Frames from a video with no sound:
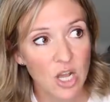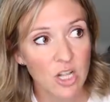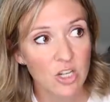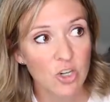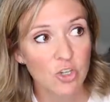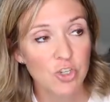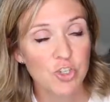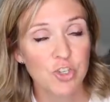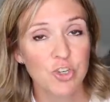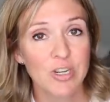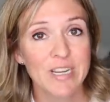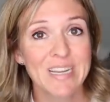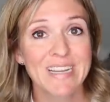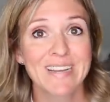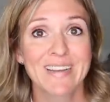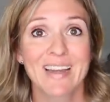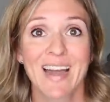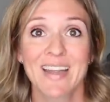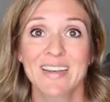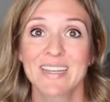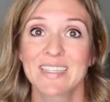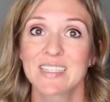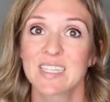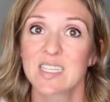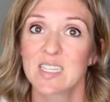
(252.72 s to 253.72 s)
Dollar Tree?
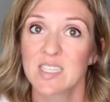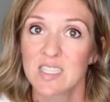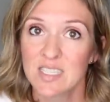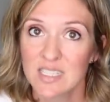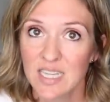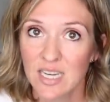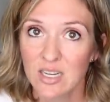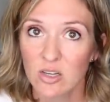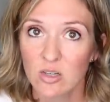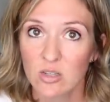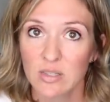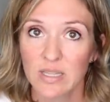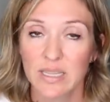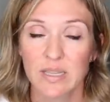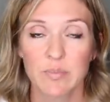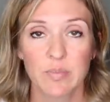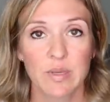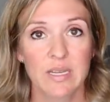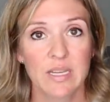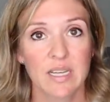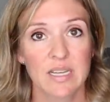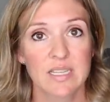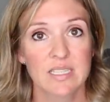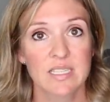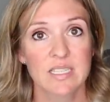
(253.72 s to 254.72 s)
Not necessarily,
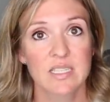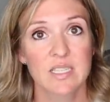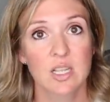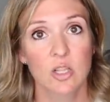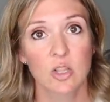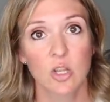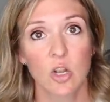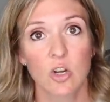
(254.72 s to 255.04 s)
because the